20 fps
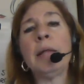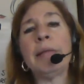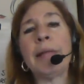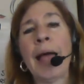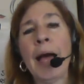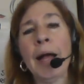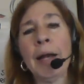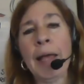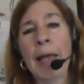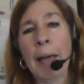
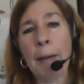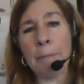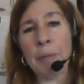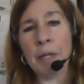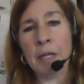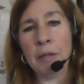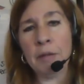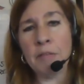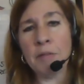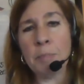That
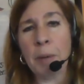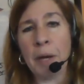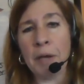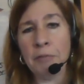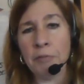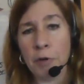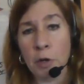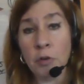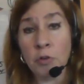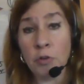happens by
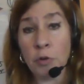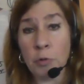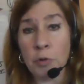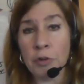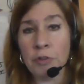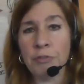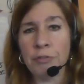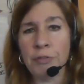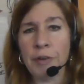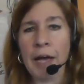virtue
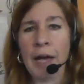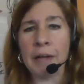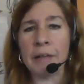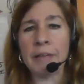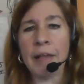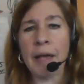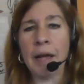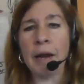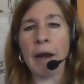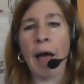of the
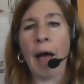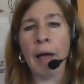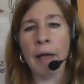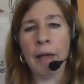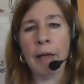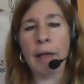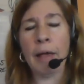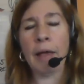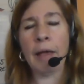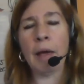fact that
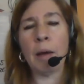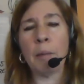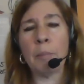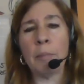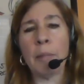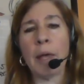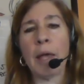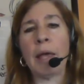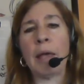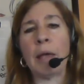I
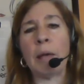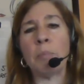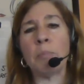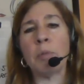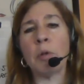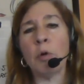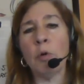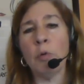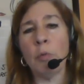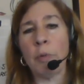am a
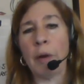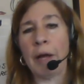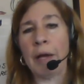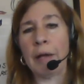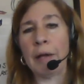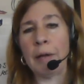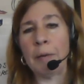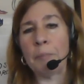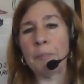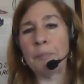blue
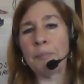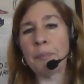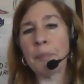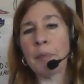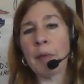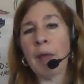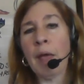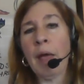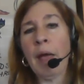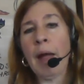ray.
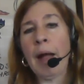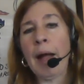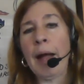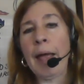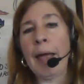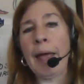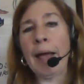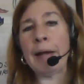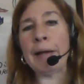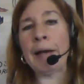
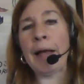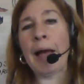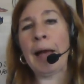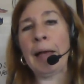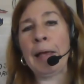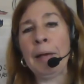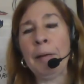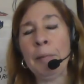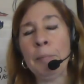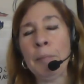And I
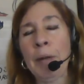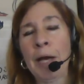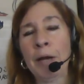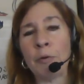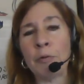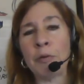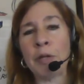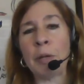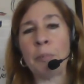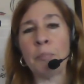am not
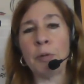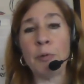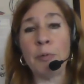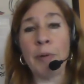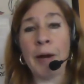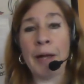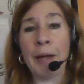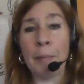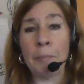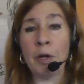only a blue
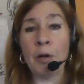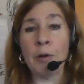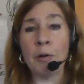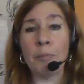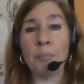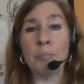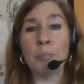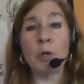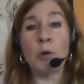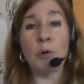ray, I'm a
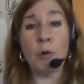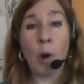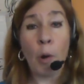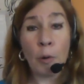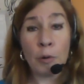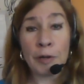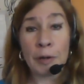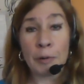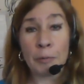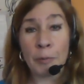blue
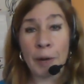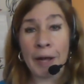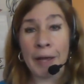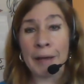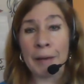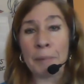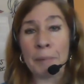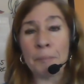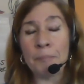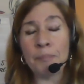golden
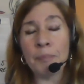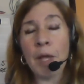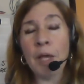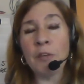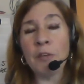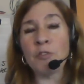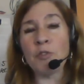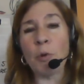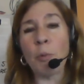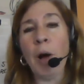ray.
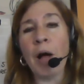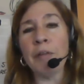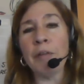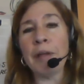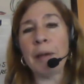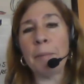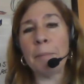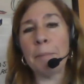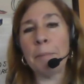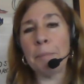So while
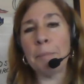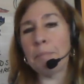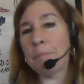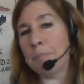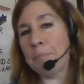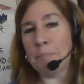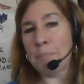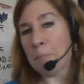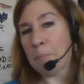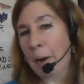it
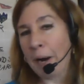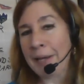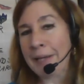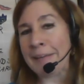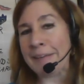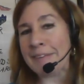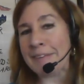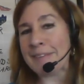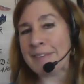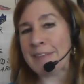
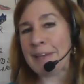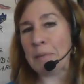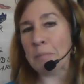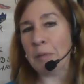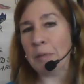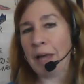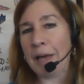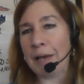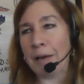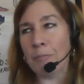might seem
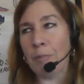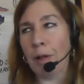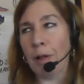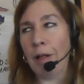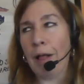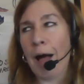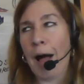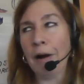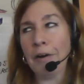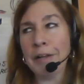like,
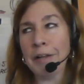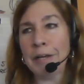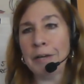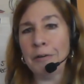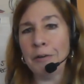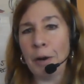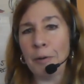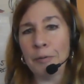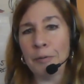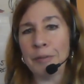well, how do you
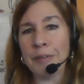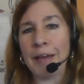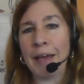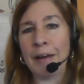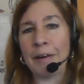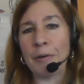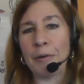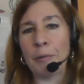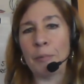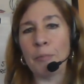know
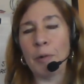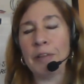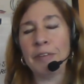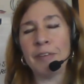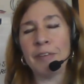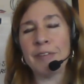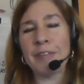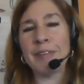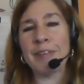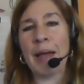that or what
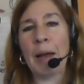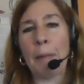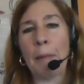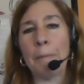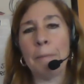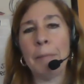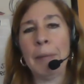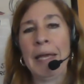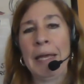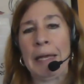does
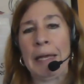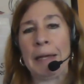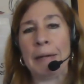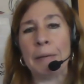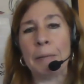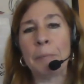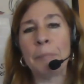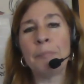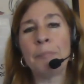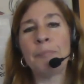that
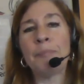mean?